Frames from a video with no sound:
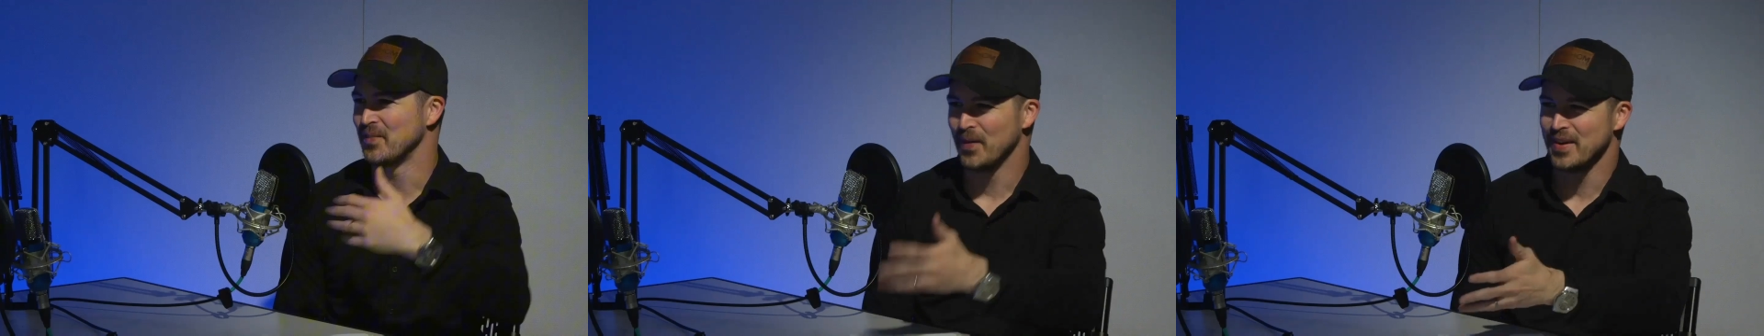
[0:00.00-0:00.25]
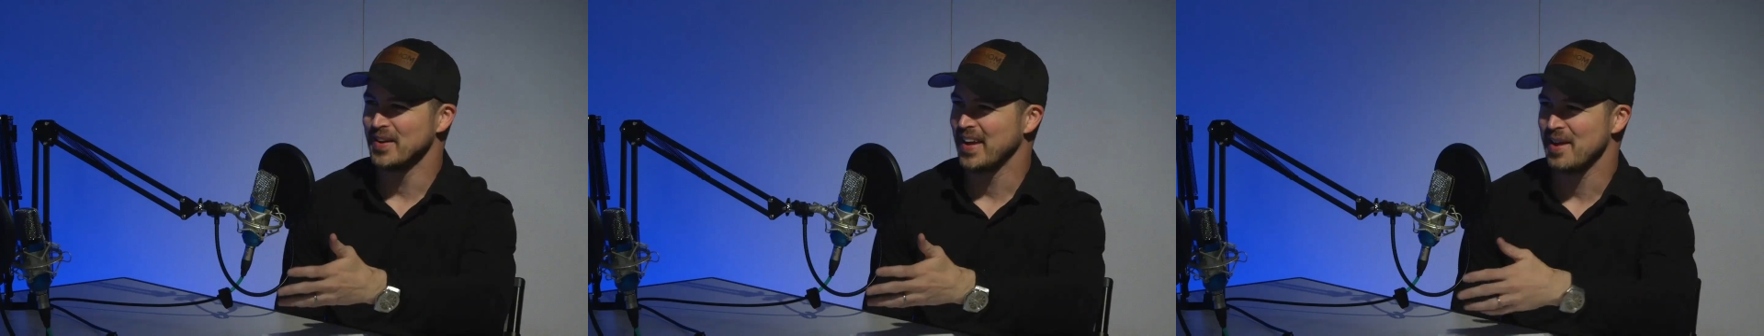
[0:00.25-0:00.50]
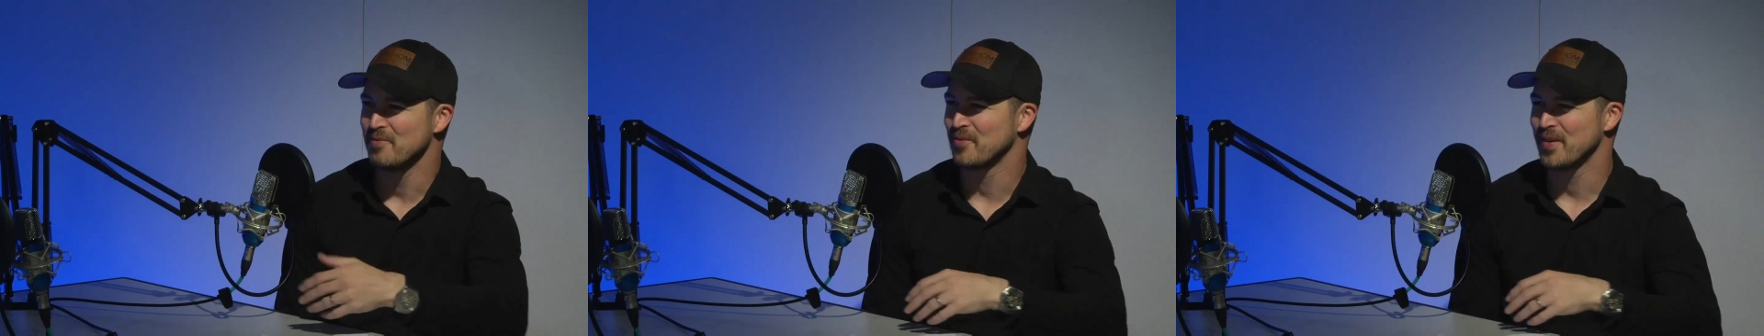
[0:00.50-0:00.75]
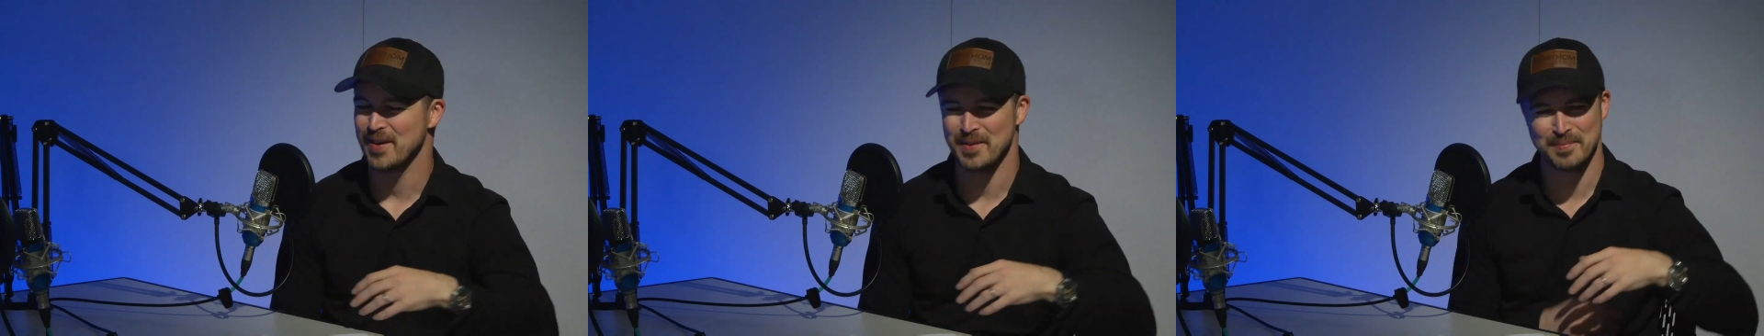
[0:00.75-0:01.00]
where you came
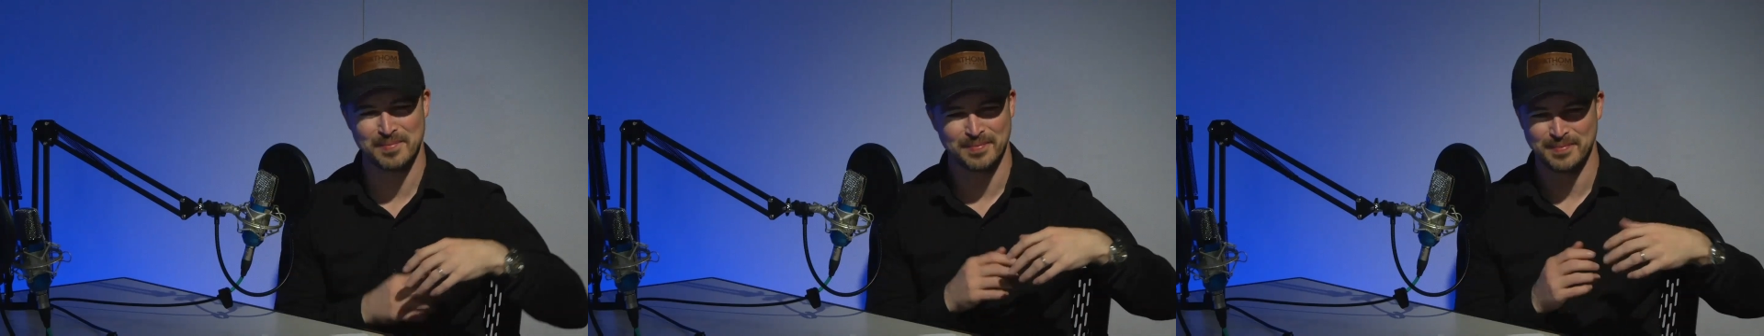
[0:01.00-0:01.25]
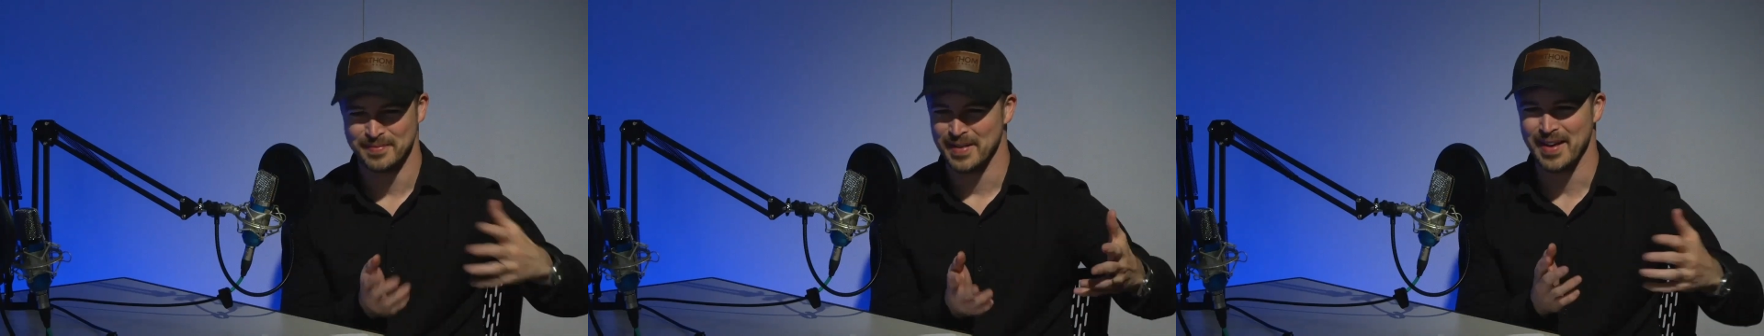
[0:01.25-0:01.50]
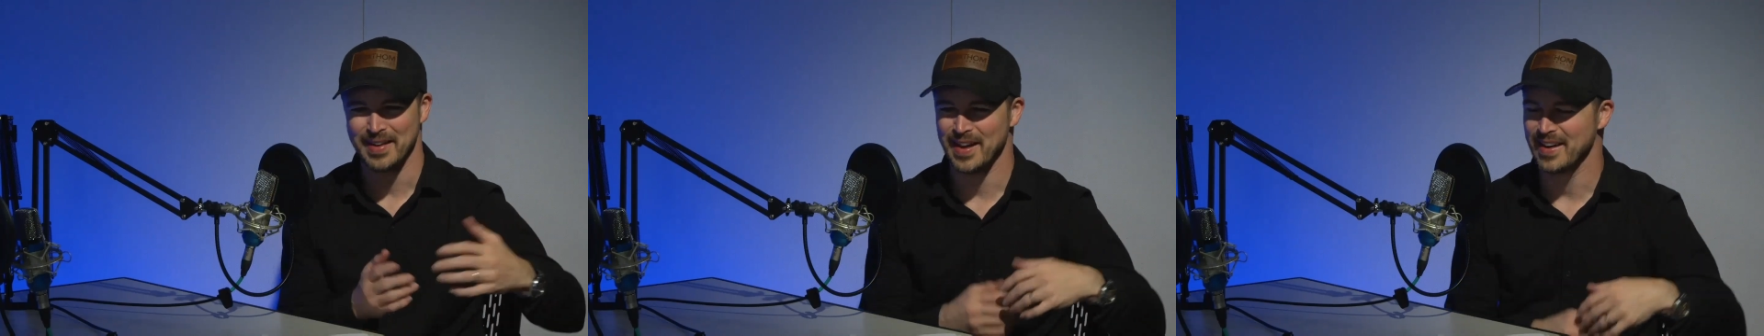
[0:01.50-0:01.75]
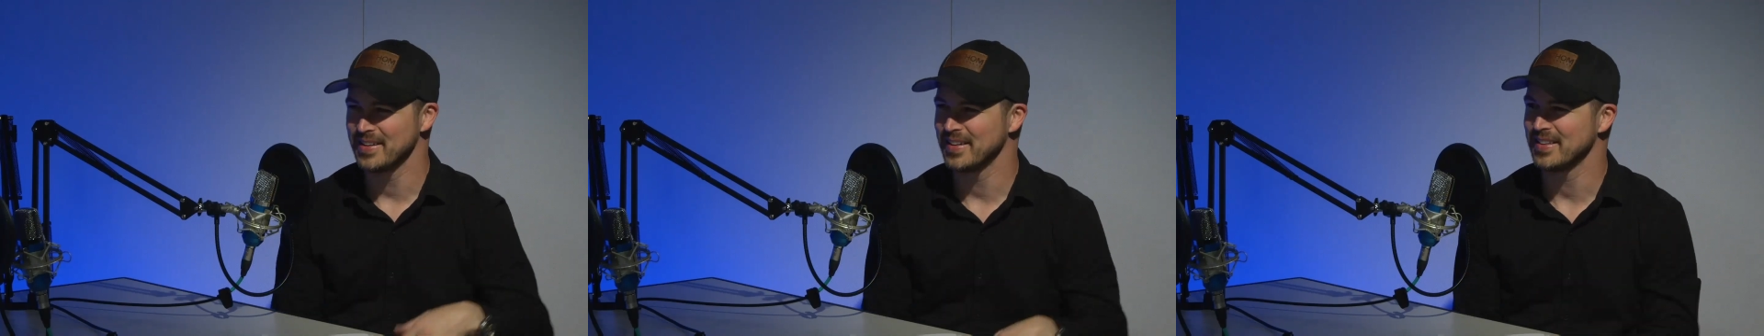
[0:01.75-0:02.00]
from, how you
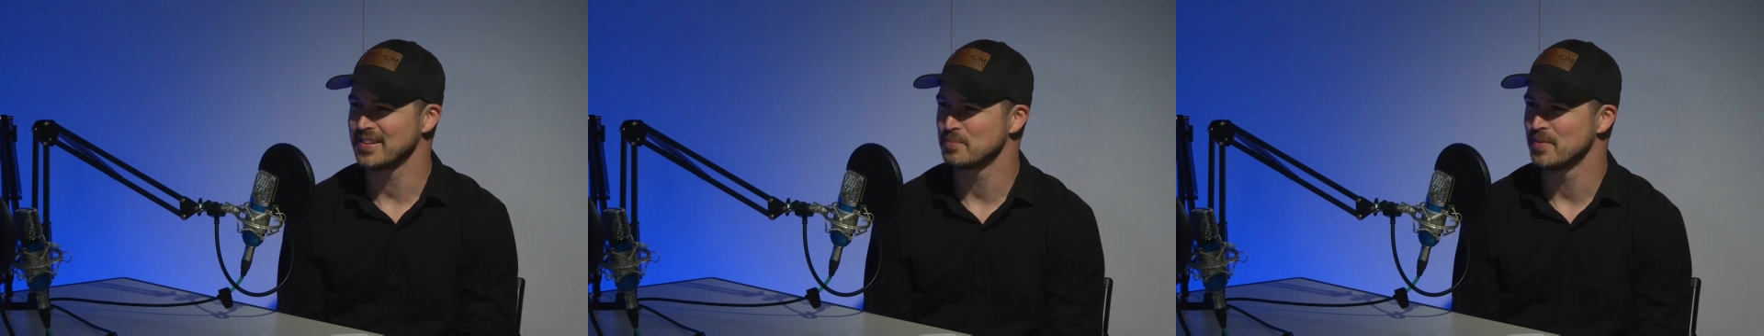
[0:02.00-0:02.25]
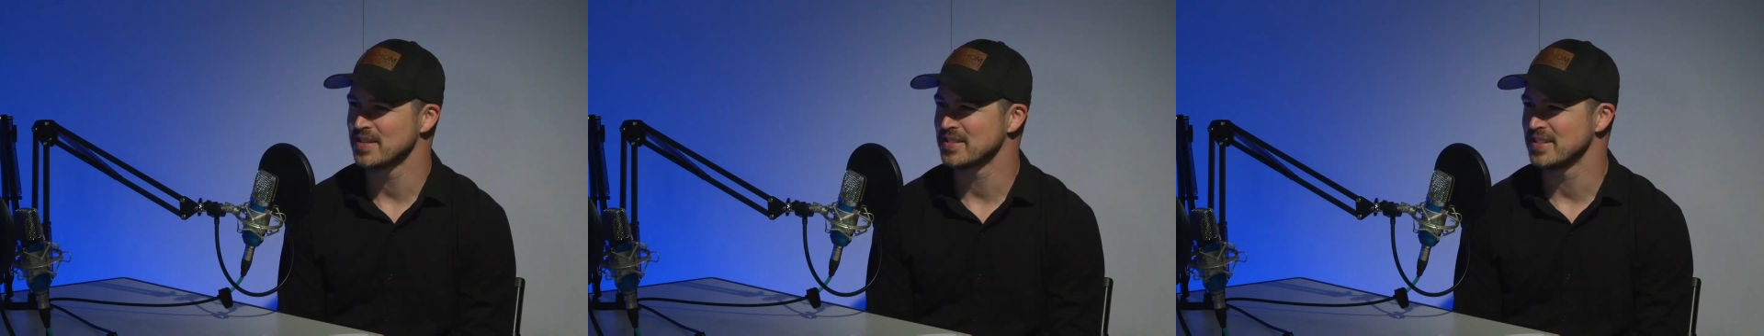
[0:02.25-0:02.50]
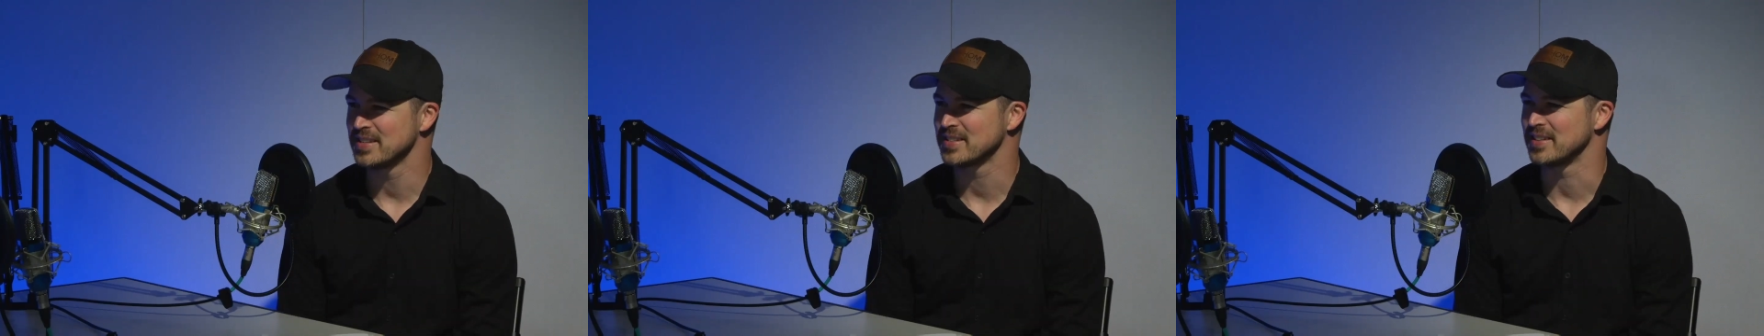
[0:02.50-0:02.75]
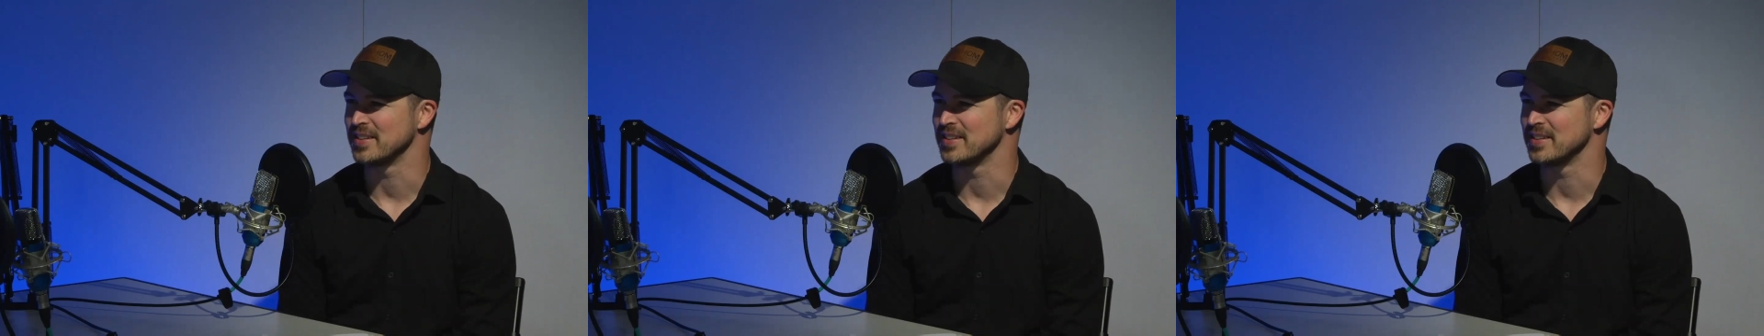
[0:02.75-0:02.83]
got into this business,